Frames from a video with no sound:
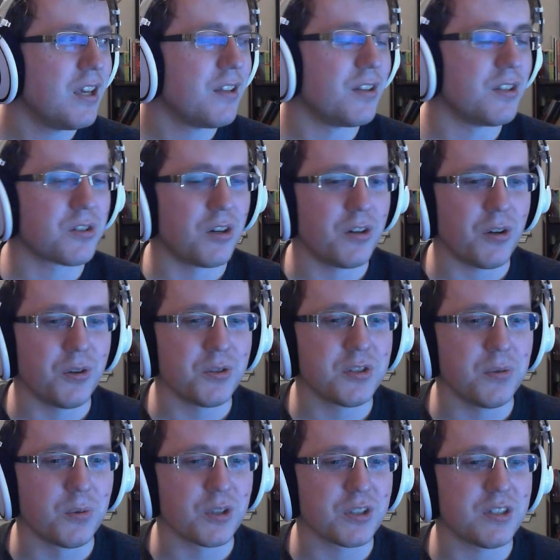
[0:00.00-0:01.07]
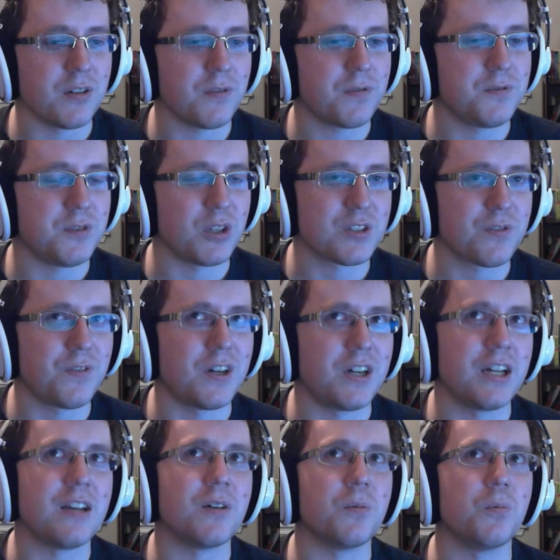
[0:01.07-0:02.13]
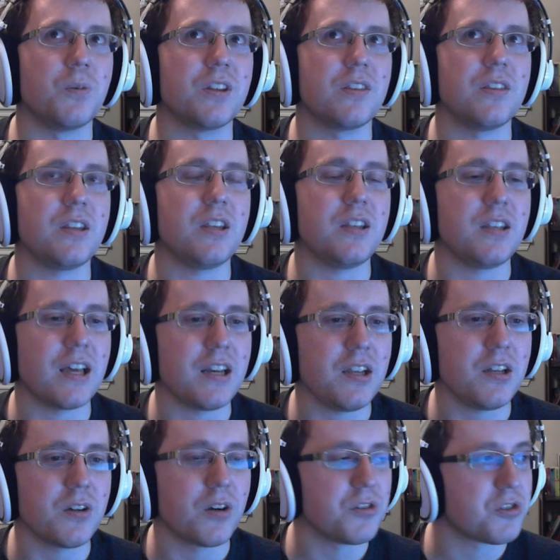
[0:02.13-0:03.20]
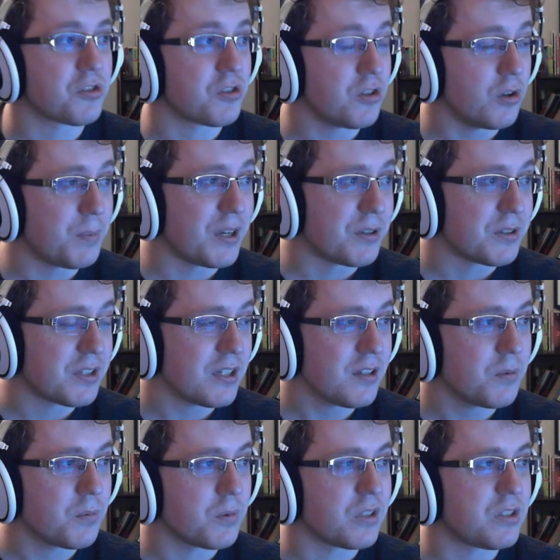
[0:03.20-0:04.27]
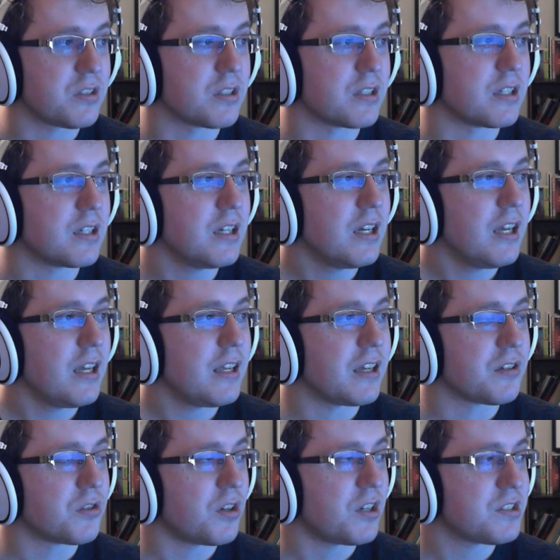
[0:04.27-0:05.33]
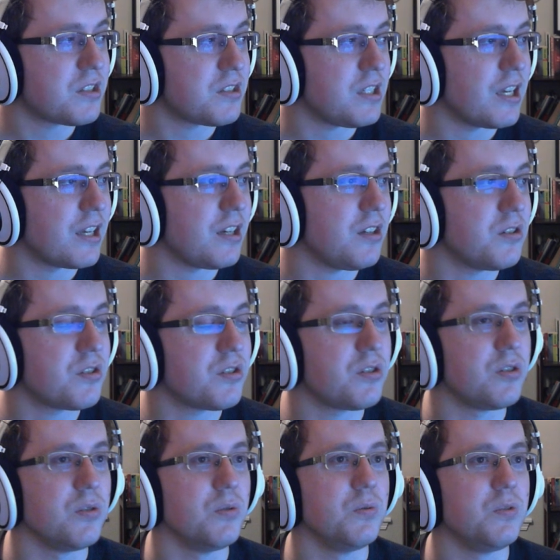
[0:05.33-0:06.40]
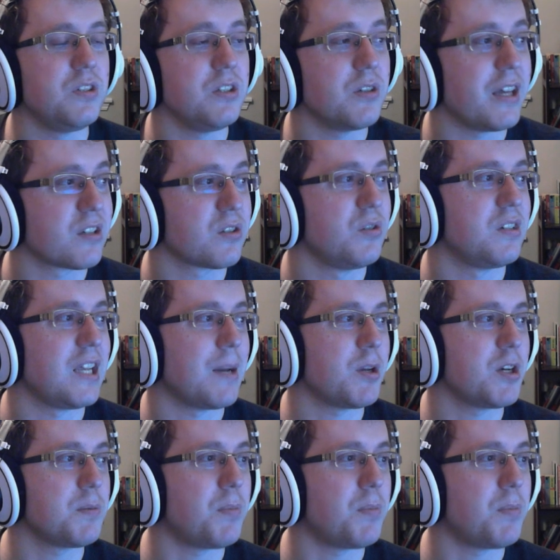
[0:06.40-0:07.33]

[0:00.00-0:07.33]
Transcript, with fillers: This card also works out just fine with the Yeti card Snow Pelting, which exhausts Yetis to deal extra damage.